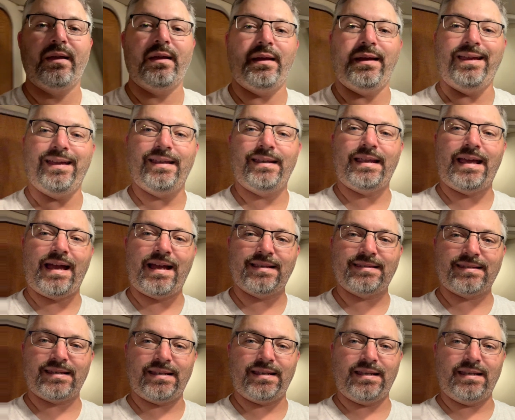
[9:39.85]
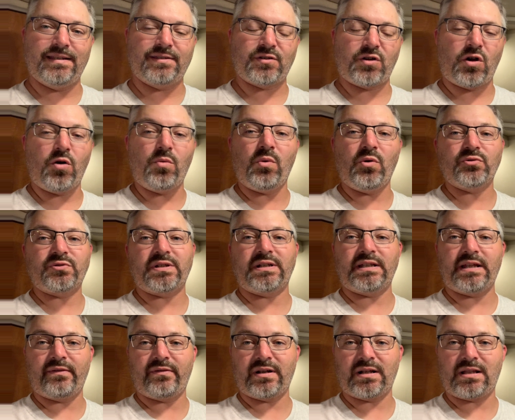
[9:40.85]
And as it is almost
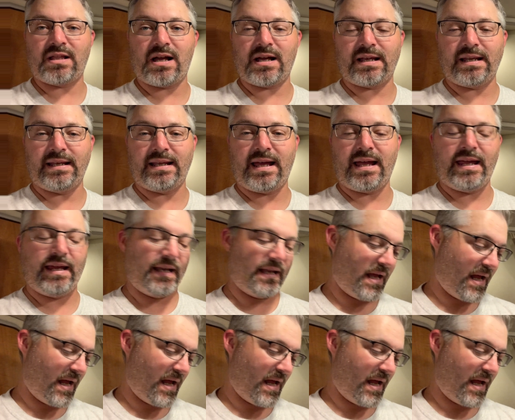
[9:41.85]
11 o'clock at night,